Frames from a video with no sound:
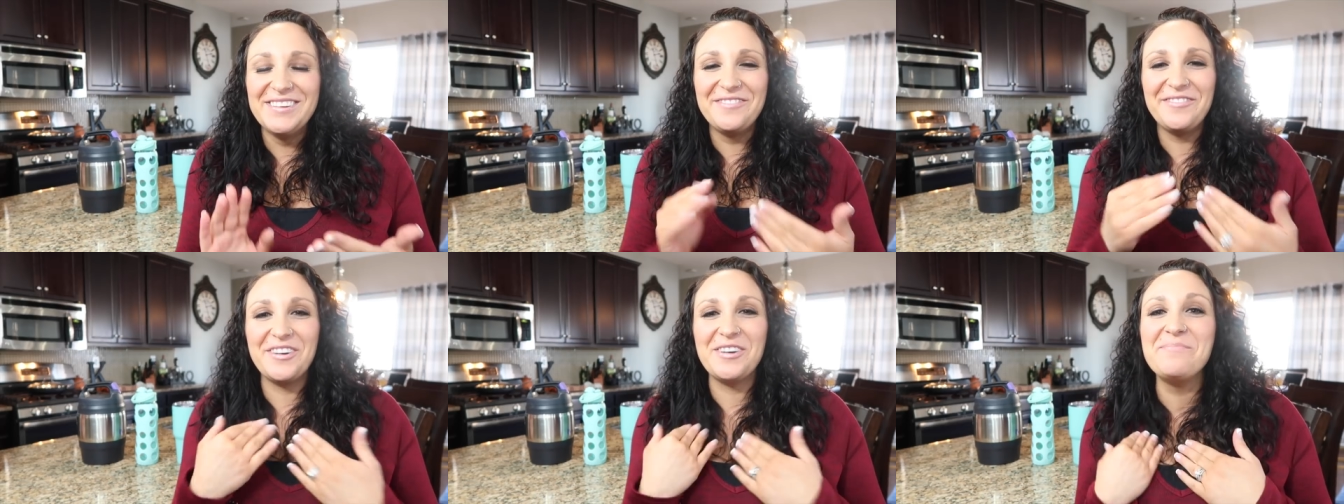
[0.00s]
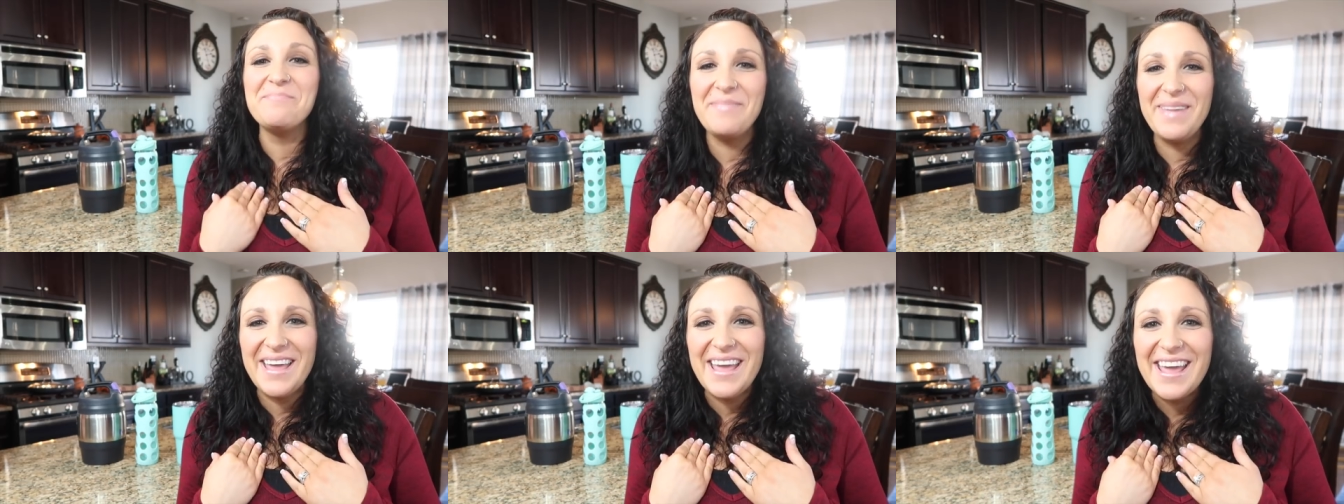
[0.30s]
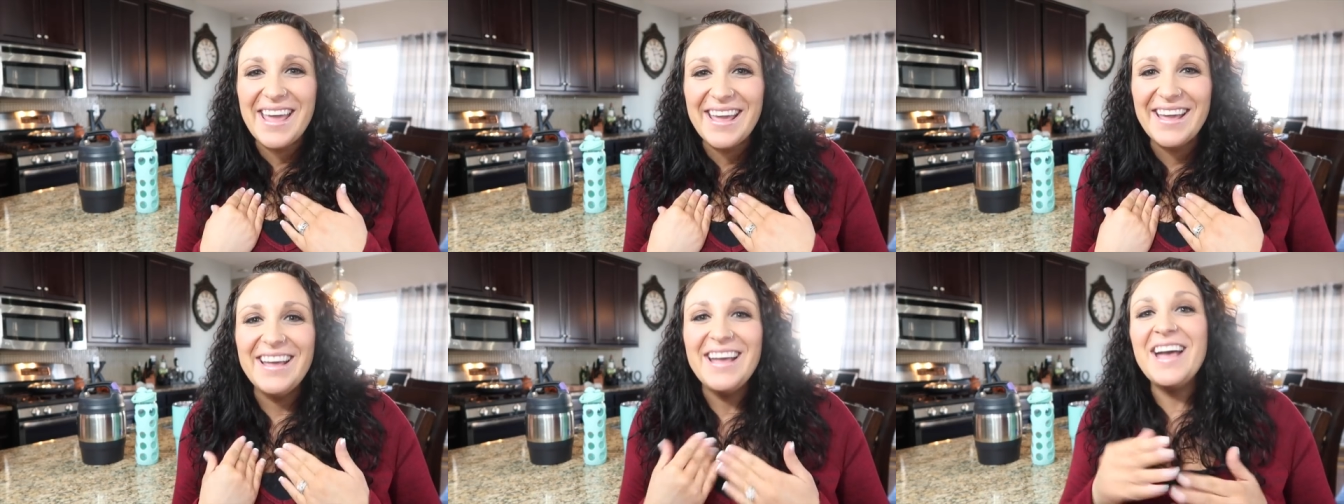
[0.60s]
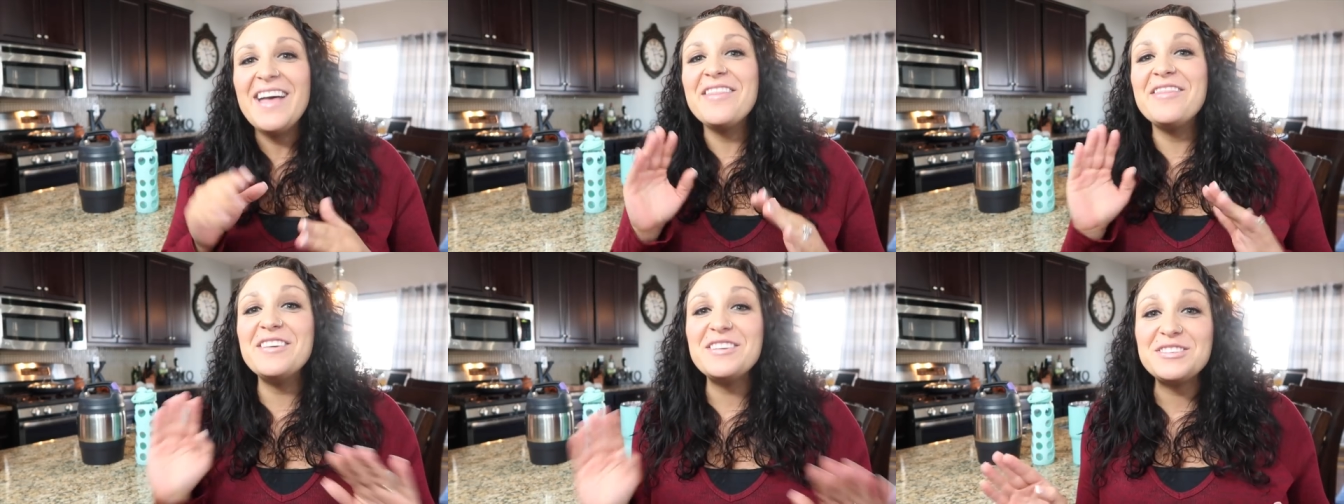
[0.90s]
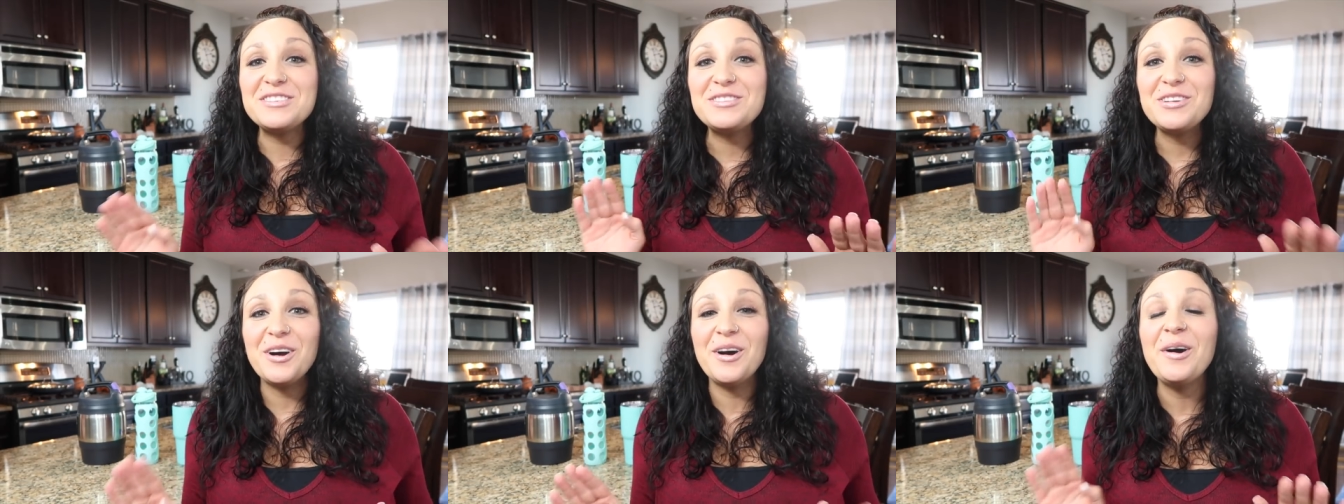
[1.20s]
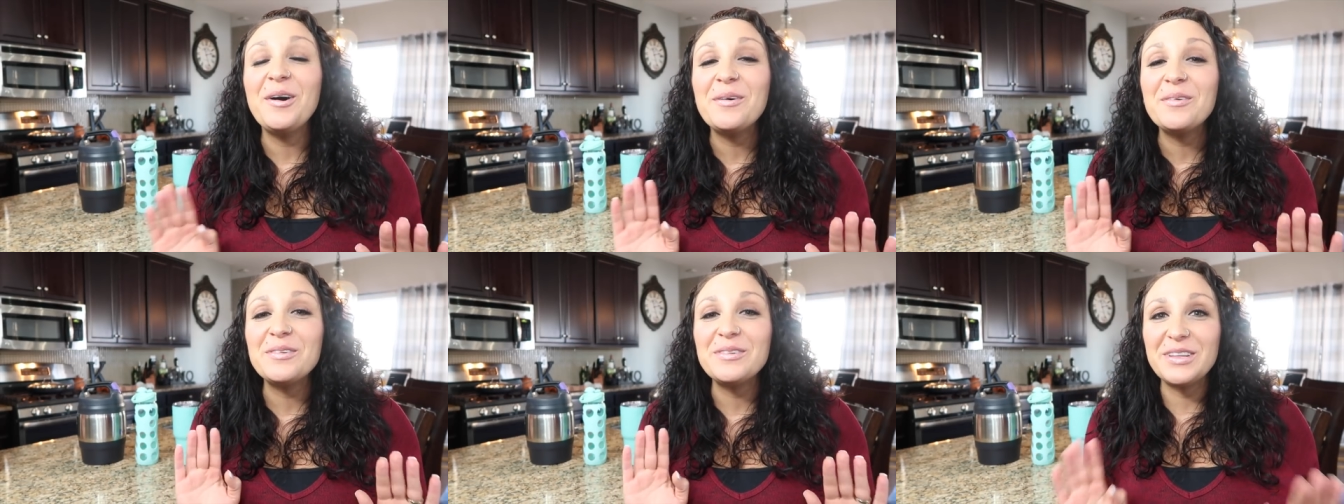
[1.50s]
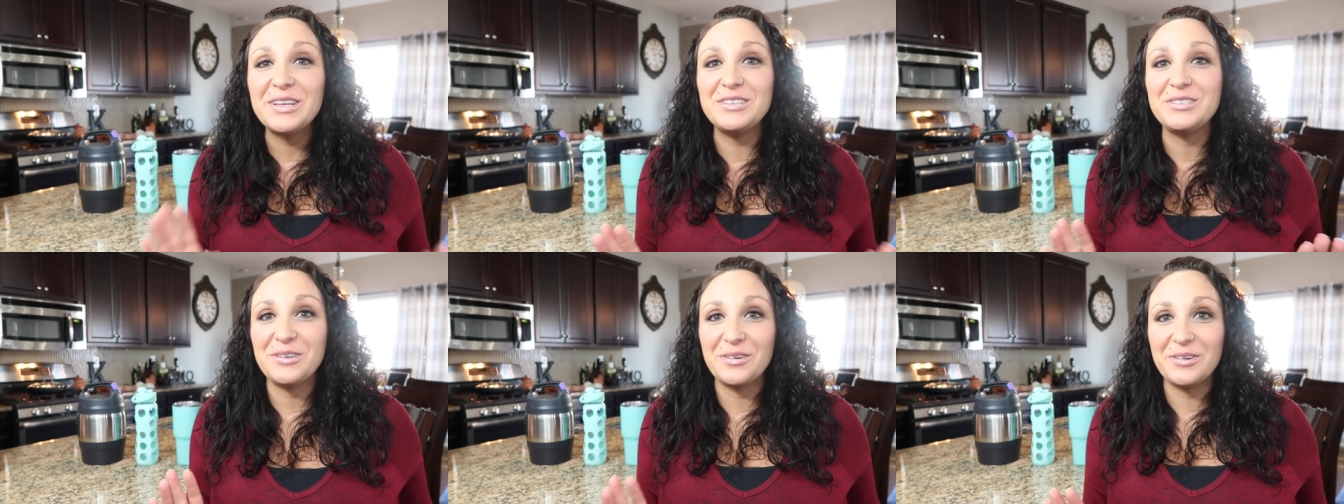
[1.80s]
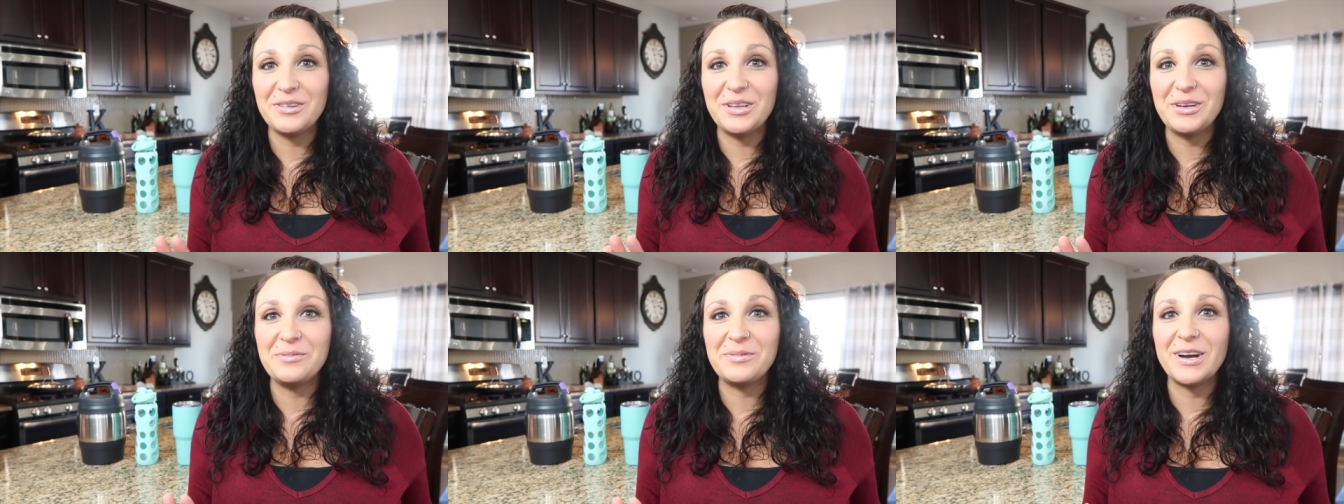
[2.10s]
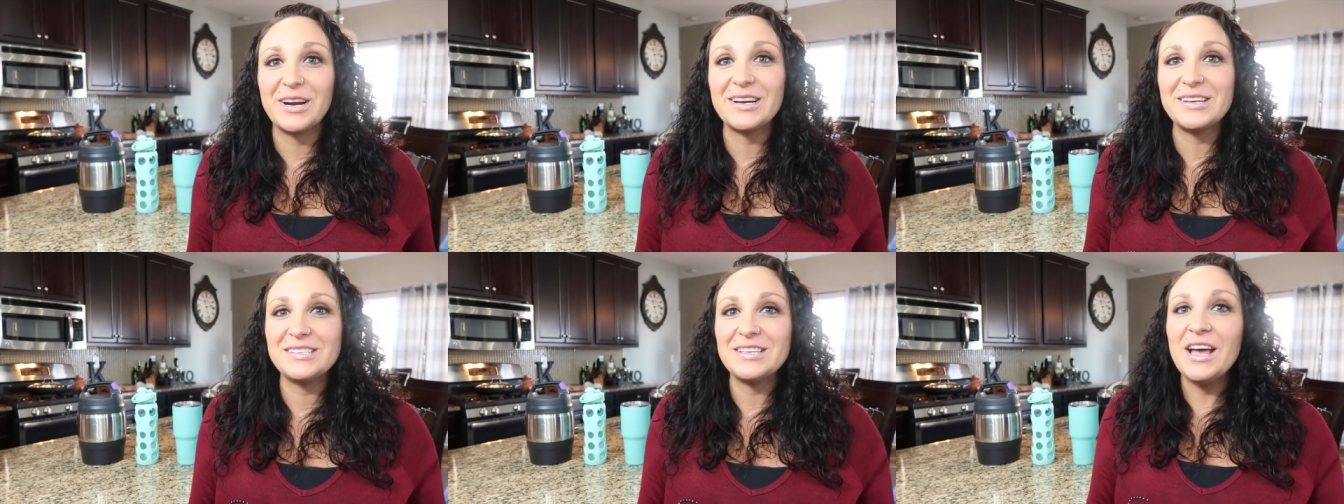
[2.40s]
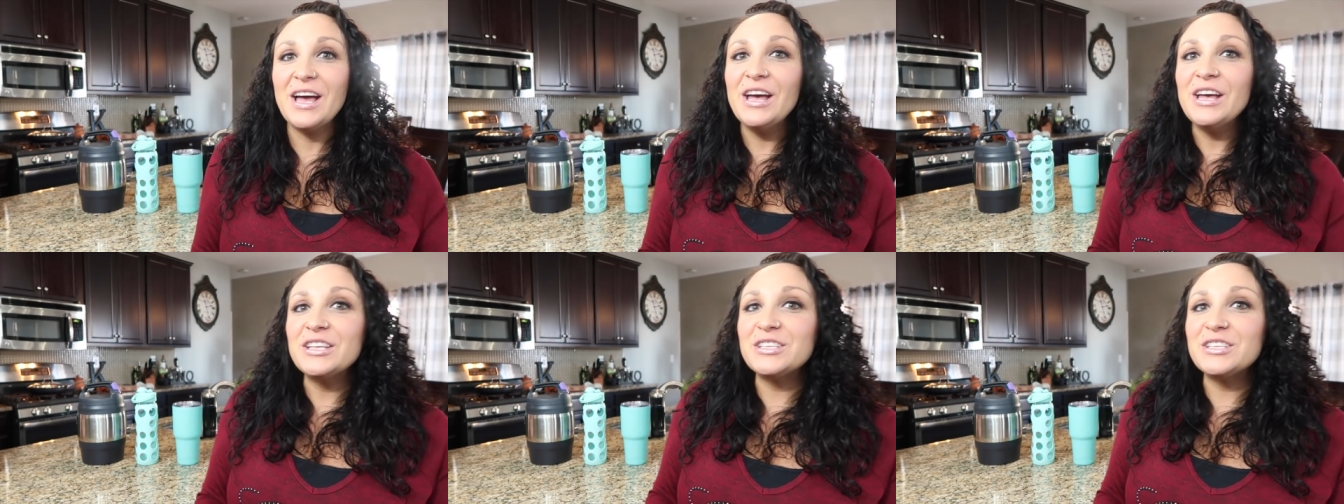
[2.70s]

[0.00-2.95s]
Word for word: for me, this totally, totally works.